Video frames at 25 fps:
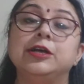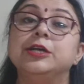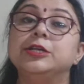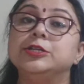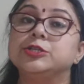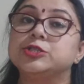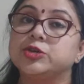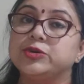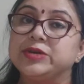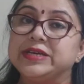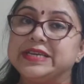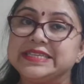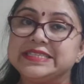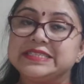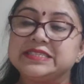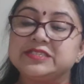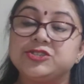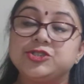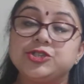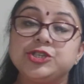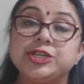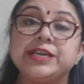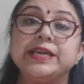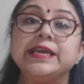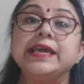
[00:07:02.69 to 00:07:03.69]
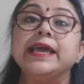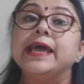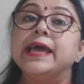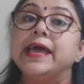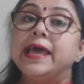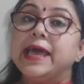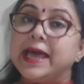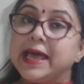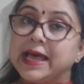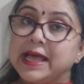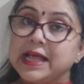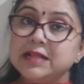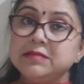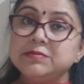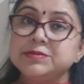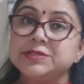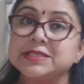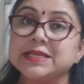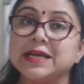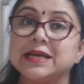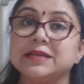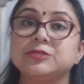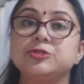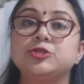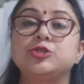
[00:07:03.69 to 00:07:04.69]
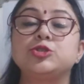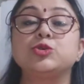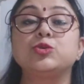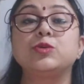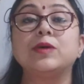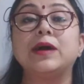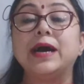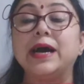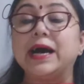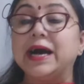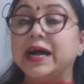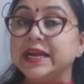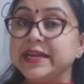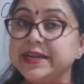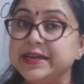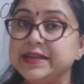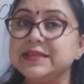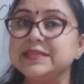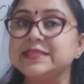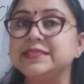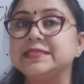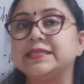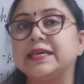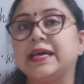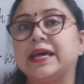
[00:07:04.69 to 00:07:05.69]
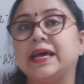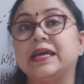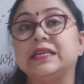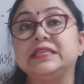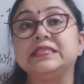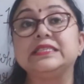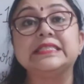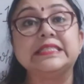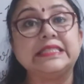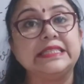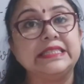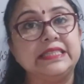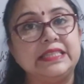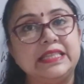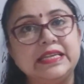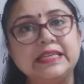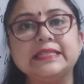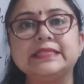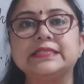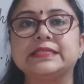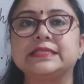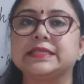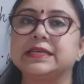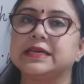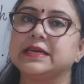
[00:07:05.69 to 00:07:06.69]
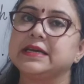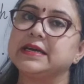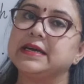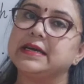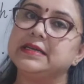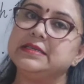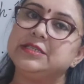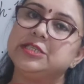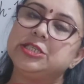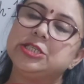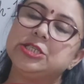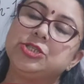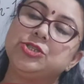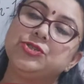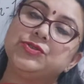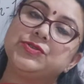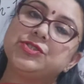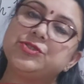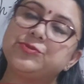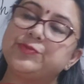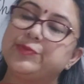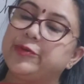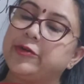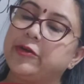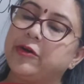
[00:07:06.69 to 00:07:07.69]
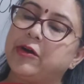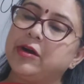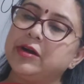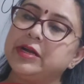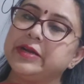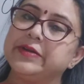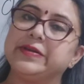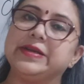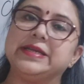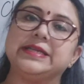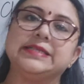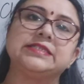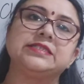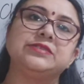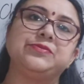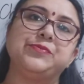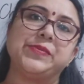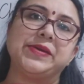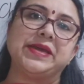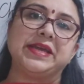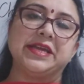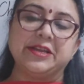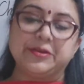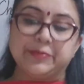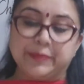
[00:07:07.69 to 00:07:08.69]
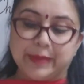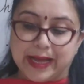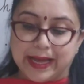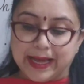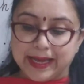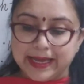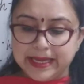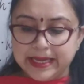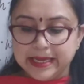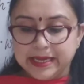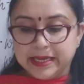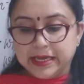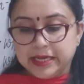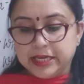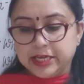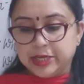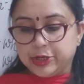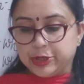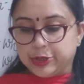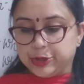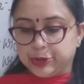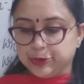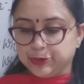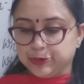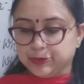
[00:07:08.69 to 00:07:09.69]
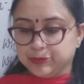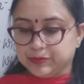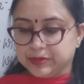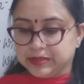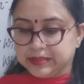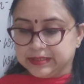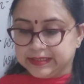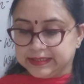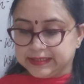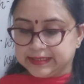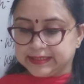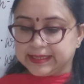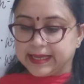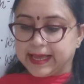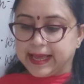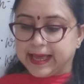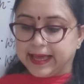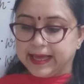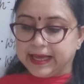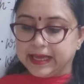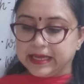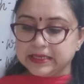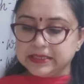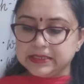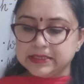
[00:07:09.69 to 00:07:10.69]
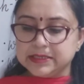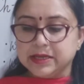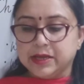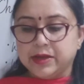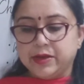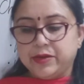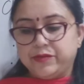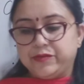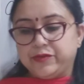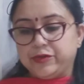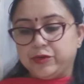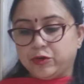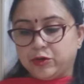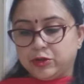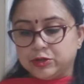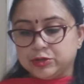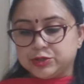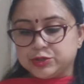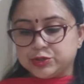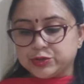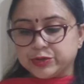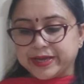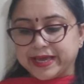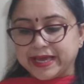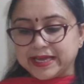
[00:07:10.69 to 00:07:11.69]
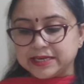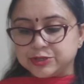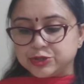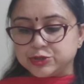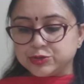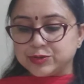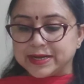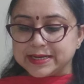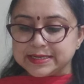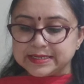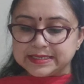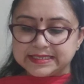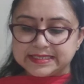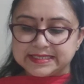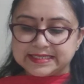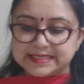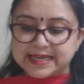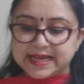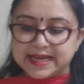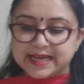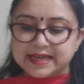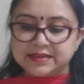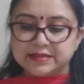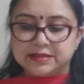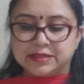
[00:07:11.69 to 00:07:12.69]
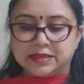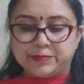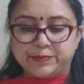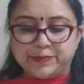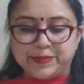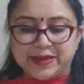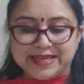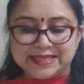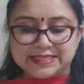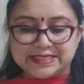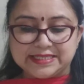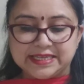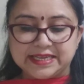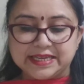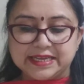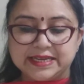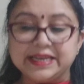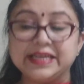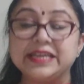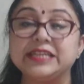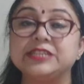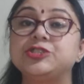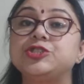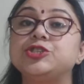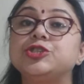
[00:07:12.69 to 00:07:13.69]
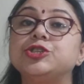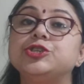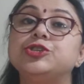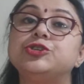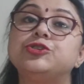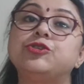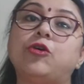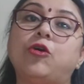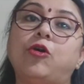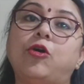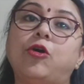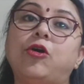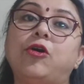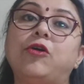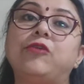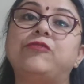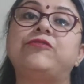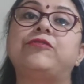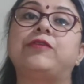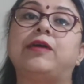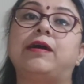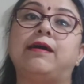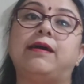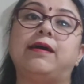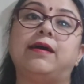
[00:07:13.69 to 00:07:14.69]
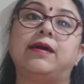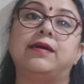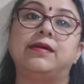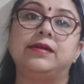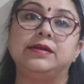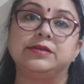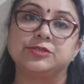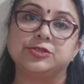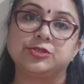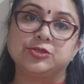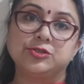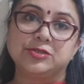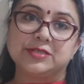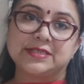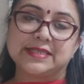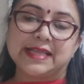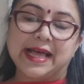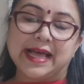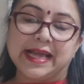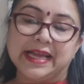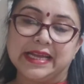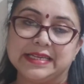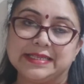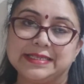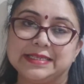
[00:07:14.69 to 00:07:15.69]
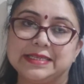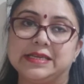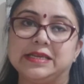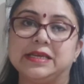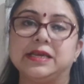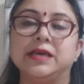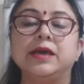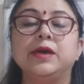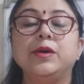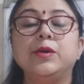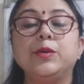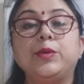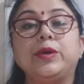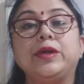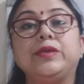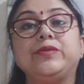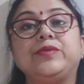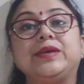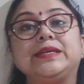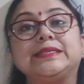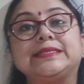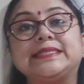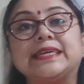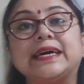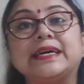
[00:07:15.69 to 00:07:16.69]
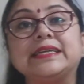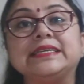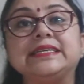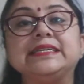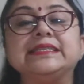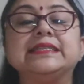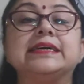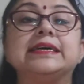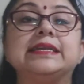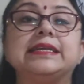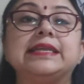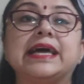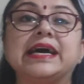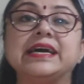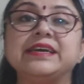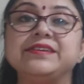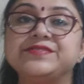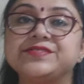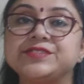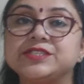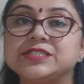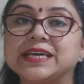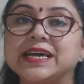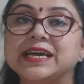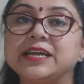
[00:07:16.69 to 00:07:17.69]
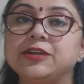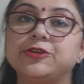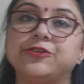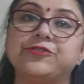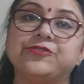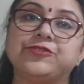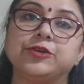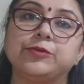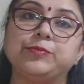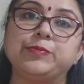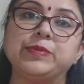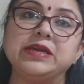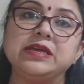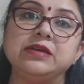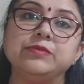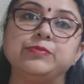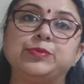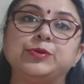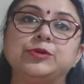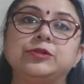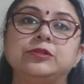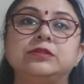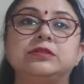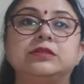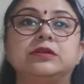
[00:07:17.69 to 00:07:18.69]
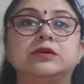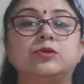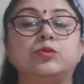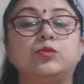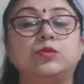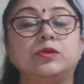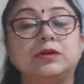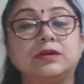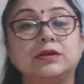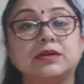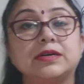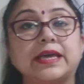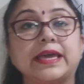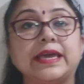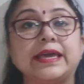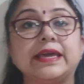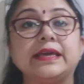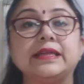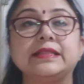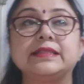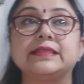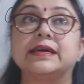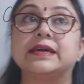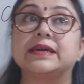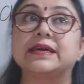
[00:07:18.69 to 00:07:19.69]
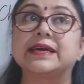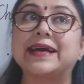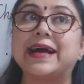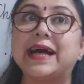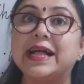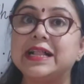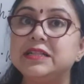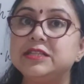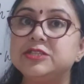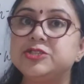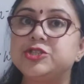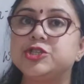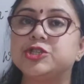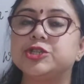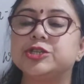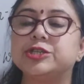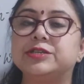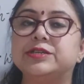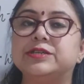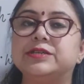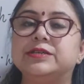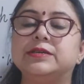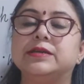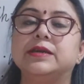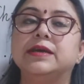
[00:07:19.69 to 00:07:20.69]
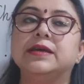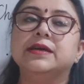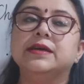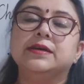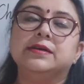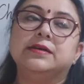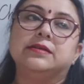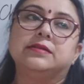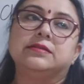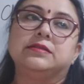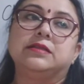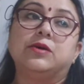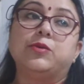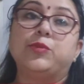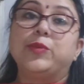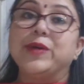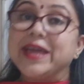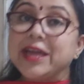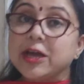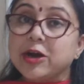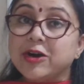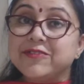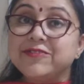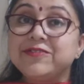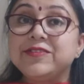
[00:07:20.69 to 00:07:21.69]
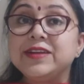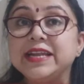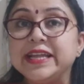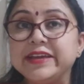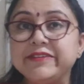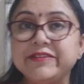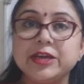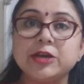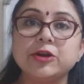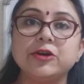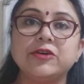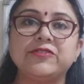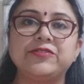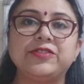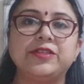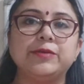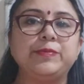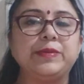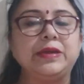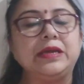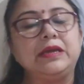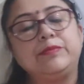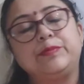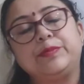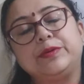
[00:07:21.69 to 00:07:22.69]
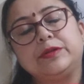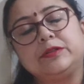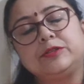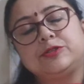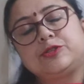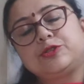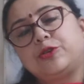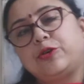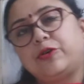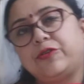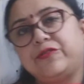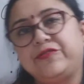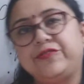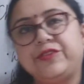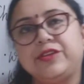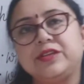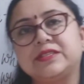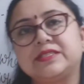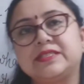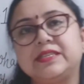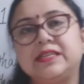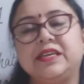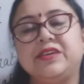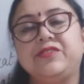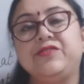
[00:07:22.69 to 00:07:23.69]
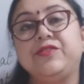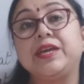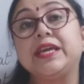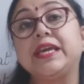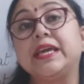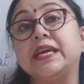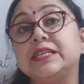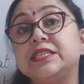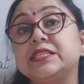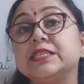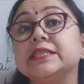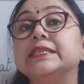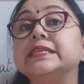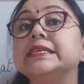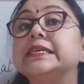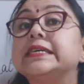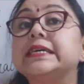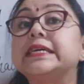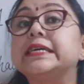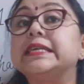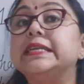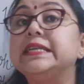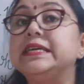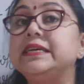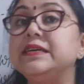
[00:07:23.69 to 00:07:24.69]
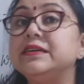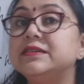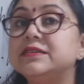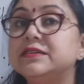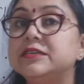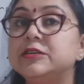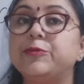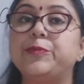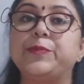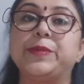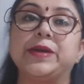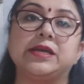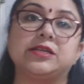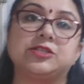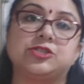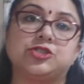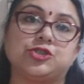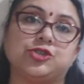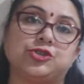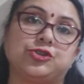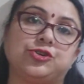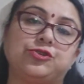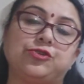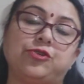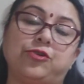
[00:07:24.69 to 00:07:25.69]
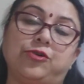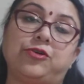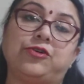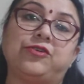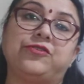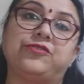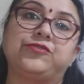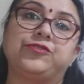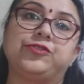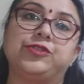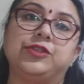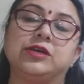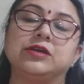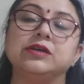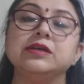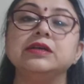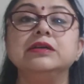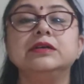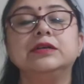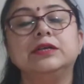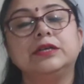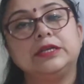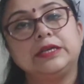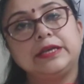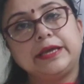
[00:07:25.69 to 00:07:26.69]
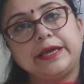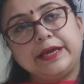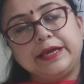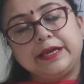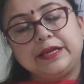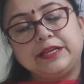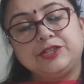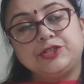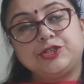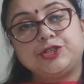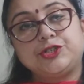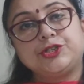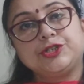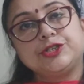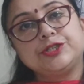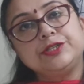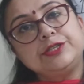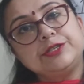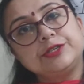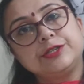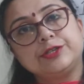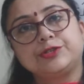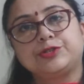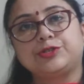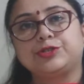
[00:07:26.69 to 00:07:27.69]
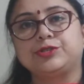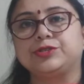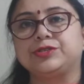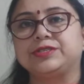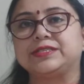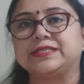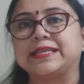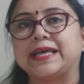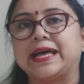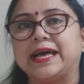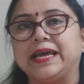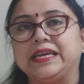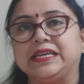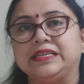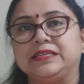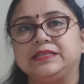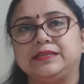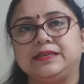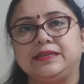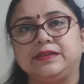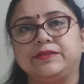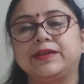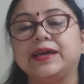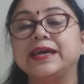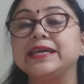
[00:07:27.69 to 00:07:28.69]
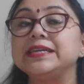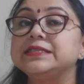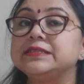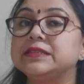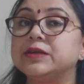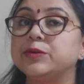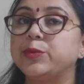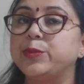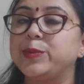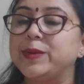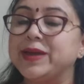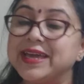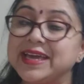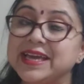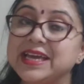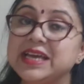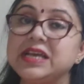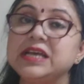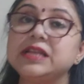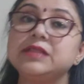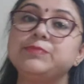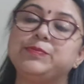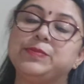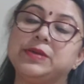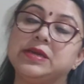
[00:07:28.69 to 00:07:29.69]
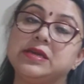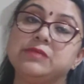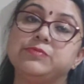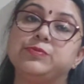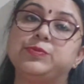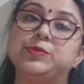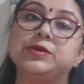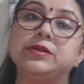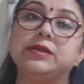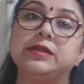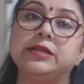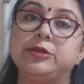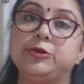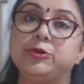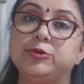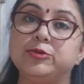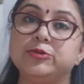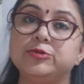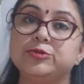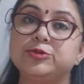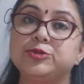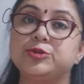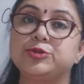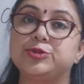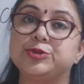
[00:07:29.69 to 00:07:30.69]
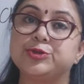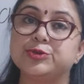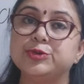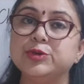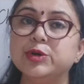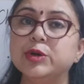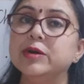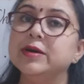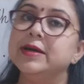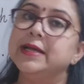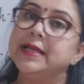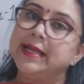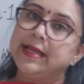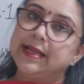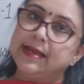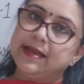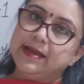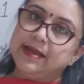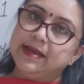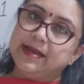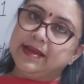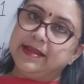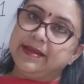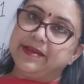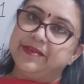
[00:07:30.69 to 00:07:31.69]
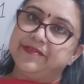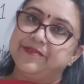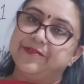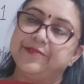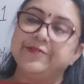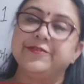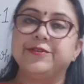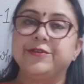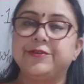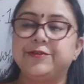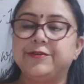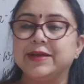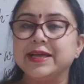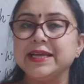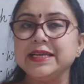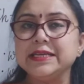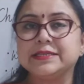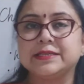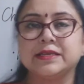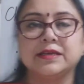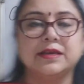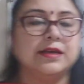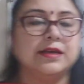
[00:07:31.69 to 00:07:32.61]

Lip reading: So history helps us to understand this continuous progress made by humans, and we also get to understand the basic nature of our society when we study the lifestyle of the people, the working, the culture, the way of living of the people. So obviously we get a clear picture of the ancient society, right? The way people used to live, right?